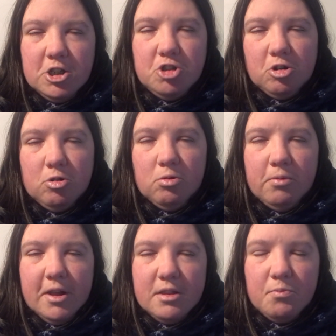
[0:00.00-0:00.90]
struggle
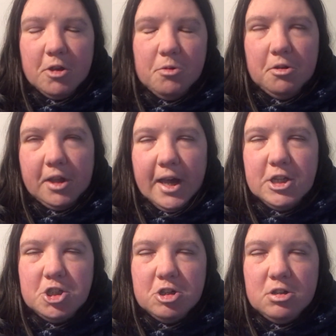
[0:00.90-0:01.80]
with my
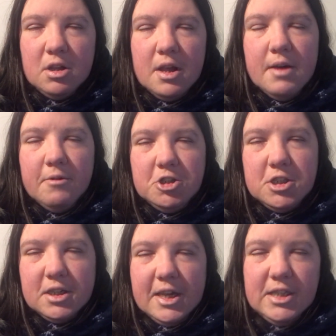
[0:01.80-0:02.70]
communication, which
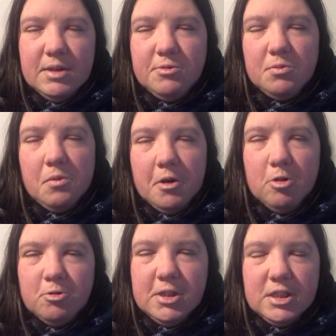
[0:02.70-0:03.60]
is a key symptom of my
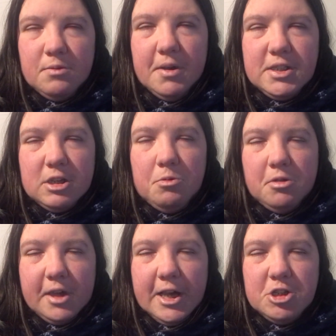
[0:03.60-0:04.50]
autism. It's a
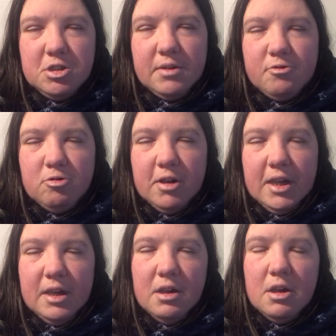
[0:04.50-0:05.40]
communication
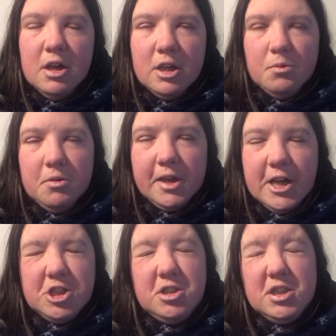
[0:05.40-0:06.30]
difficulty,
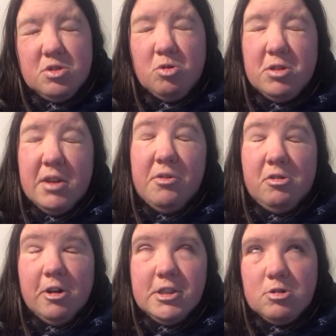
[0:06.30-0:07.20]
communication disorder, if you
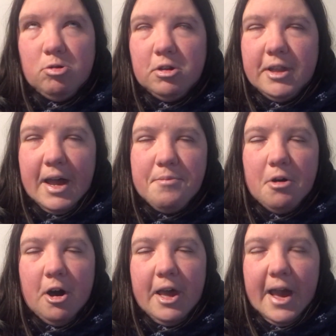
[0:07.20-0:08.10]
like to call it that.
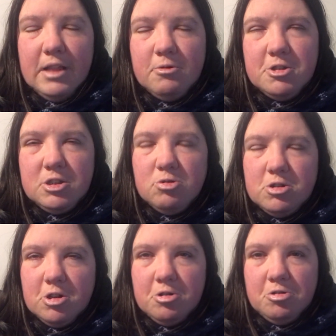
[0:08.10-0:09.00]
But I hate the word disorder,
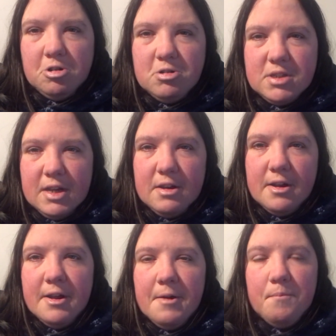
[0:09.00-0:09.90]
so I don't use it.
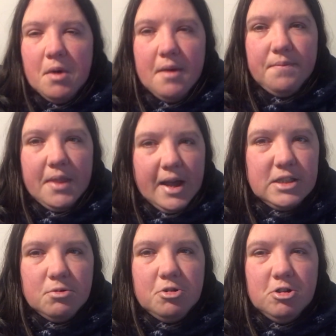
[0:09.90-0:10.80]
But
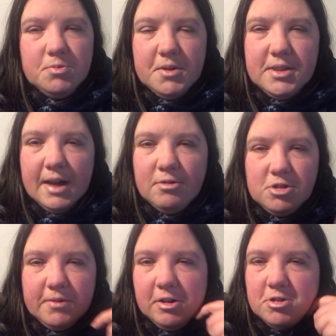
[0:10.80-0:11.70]
as one who's been down
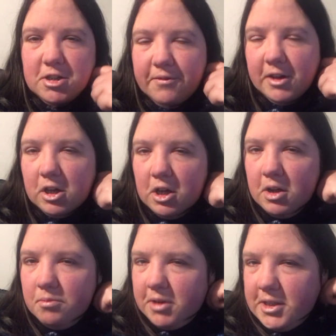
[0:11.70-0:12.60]
to Radio Suffolk
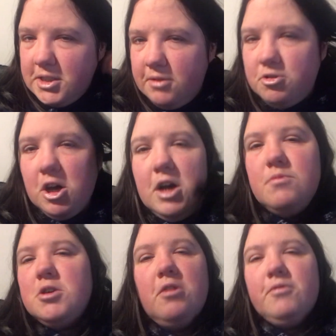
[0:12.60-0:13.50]
plenty of
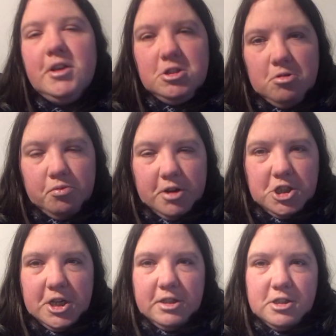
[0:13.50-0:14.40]
times, I really do
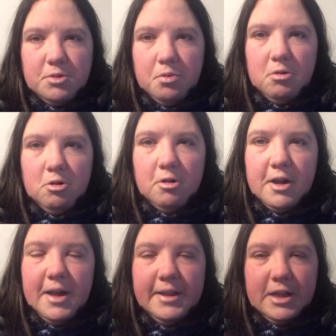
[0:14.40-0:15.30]
appreciate the support
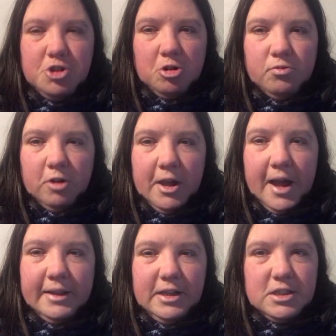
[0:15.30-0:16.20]
that John Wright
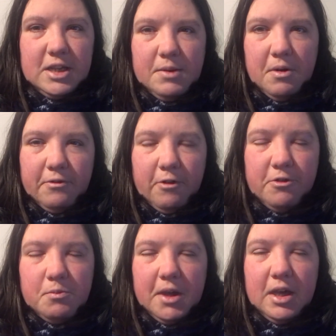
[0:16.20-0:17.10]
and his team have
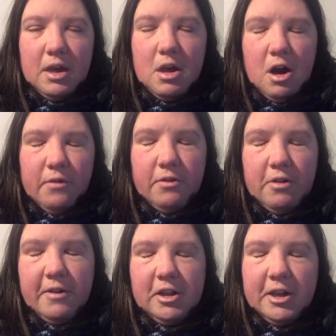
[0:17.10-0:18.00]
offered me. I'm
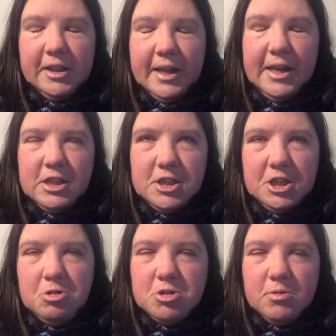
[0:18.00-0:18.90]
very, very lucky that he
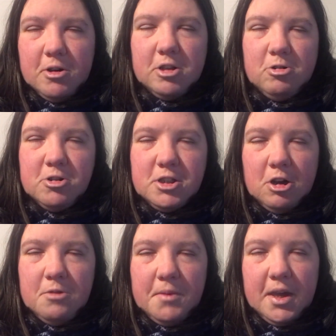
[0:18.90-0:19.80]
continues to work
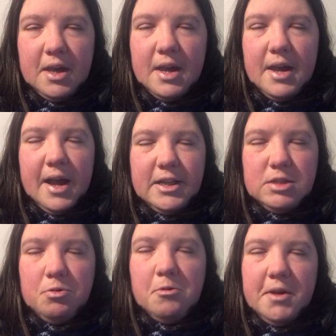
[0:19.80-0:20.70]
alongside me and
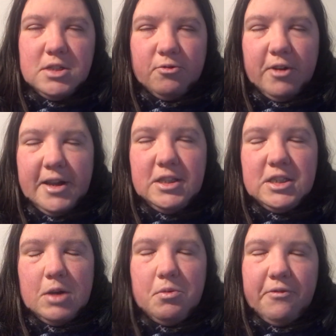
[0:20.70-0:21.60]
support me as a
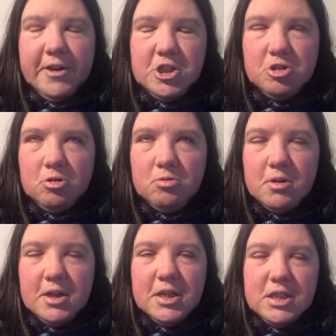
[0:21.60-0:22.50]
friend, a
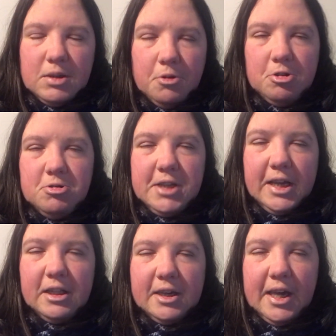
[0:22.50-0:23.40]
professional, someone who's
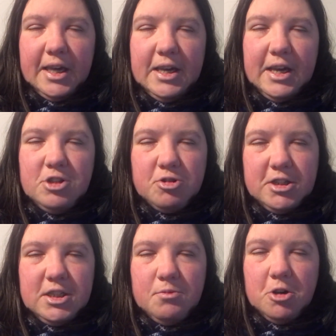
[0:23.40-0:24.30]
taken a key
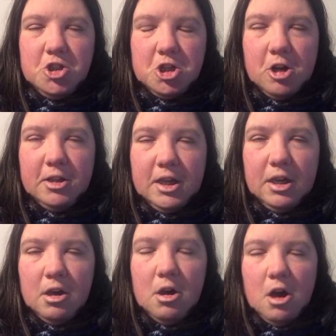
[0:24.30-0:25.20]
interest in my
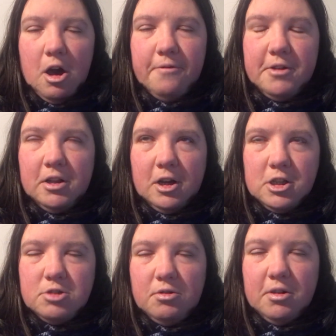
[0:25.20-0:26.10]
journey over the
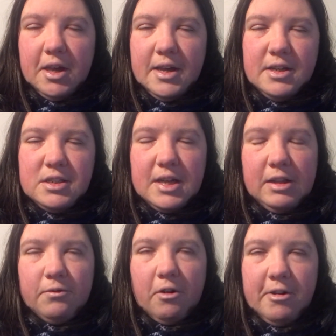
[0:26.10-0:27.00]
last few years.
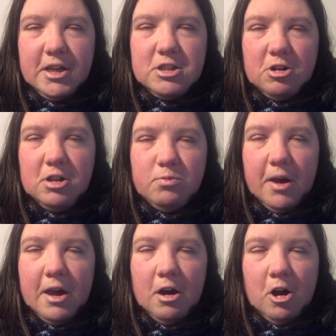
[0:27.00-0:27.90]
And I'm very excited
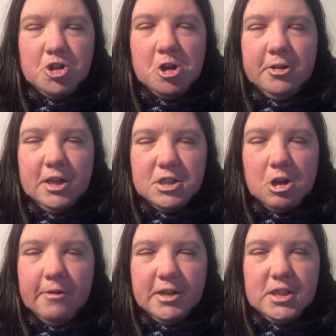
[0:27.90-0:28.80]
where our journey is
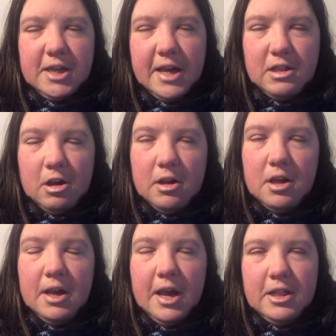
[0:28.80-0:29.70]
going together
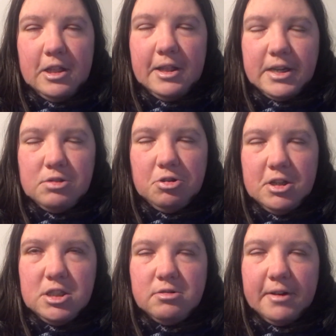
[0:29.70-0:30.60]
in the next few
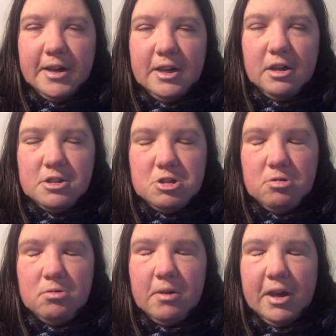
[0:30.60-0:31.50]
years
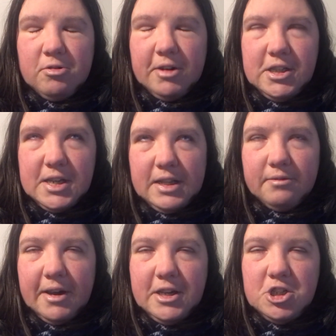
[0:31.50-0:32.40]
to increase and
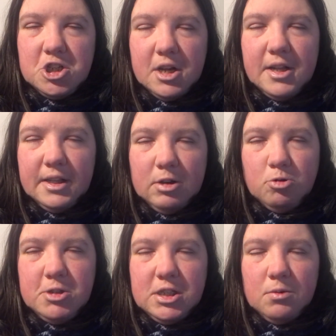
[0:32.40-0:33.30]
arrange the
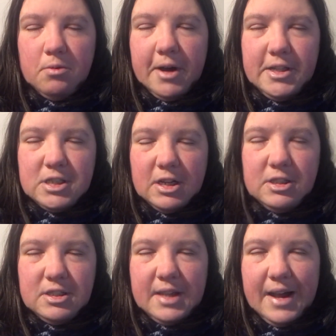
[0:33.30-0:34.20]
autism awareness
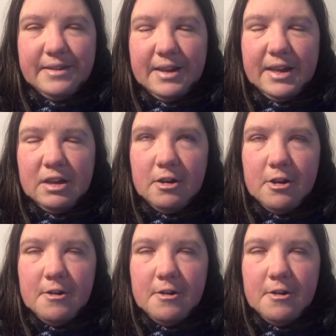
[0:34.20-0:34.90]
understanding